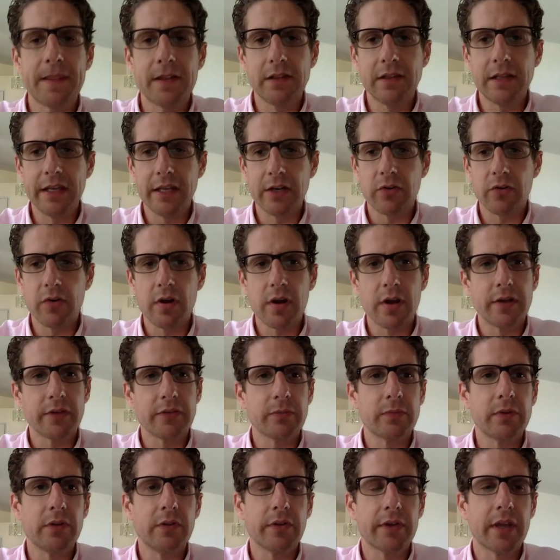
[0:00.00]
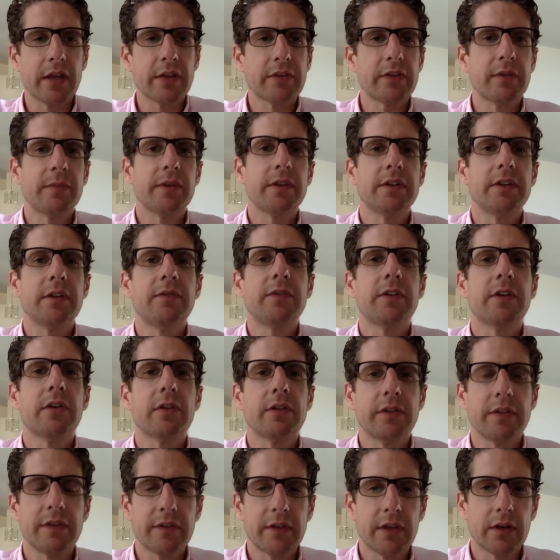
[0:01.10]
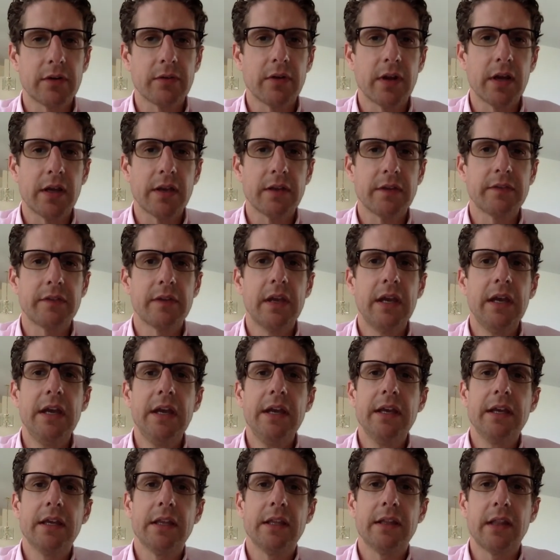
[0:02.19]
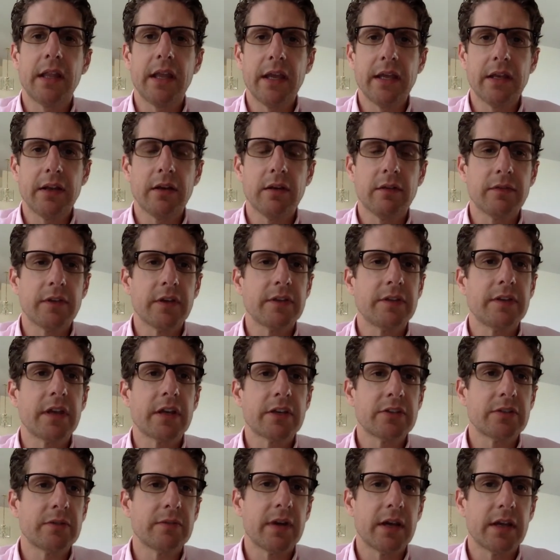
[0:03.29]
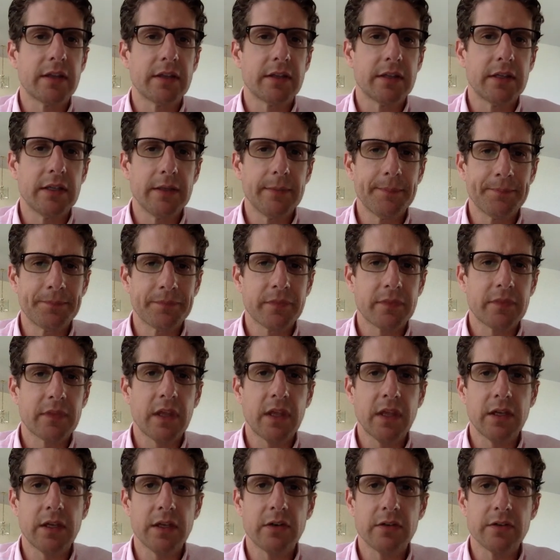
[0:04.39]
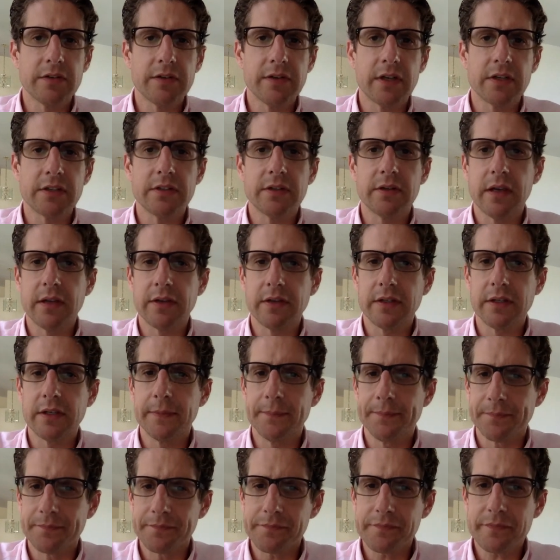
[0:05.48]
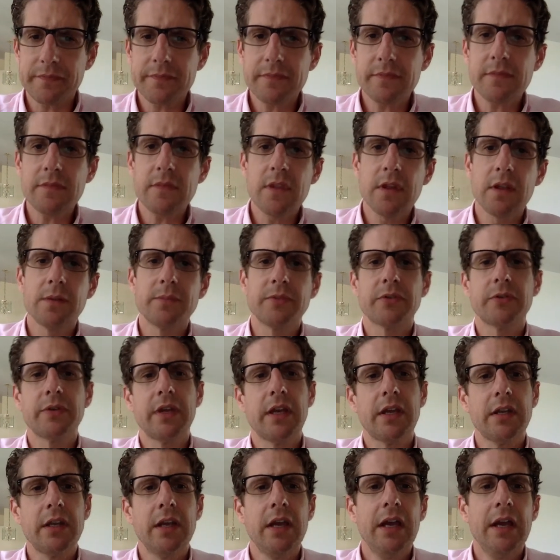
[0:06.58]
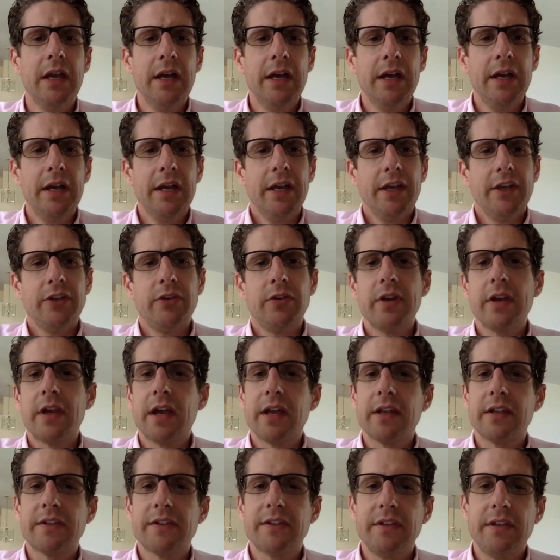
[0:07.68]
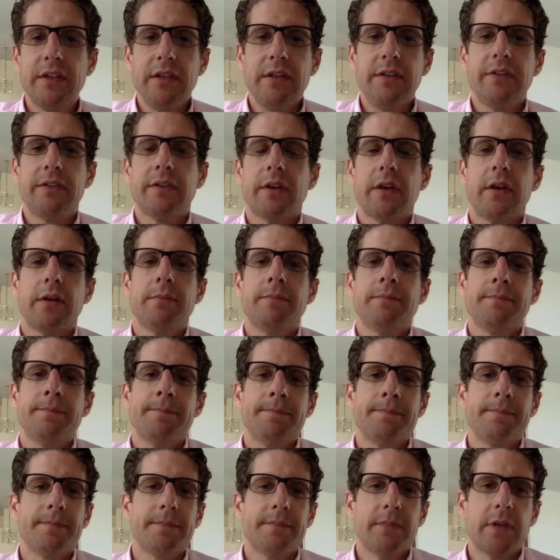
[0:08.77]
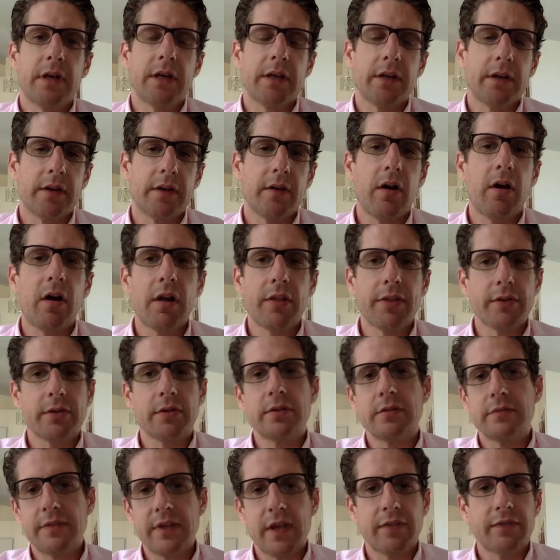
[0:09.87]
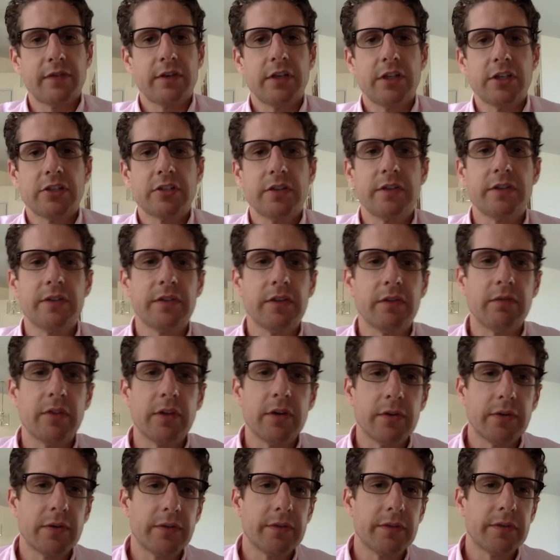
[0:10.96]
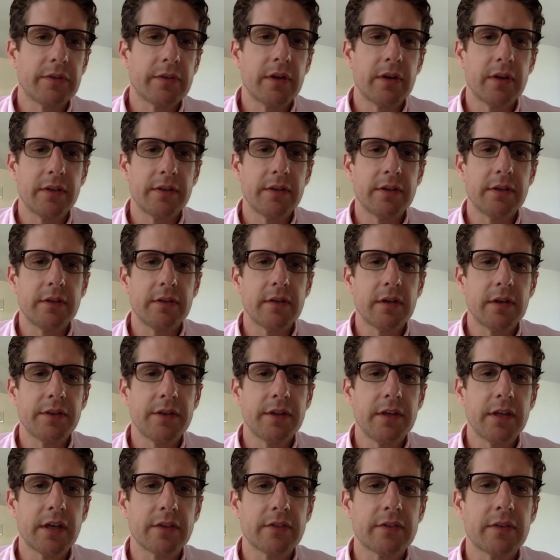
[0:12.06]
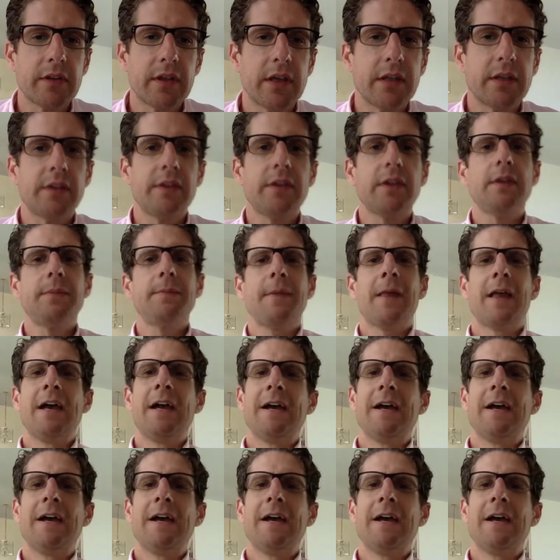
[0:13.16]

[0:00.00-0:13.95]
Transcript: later on as we look at some of the difficulties that arise in light of contextuality and intersectionality. And so again, you can kind of see some author definitions of those on the next slide. And then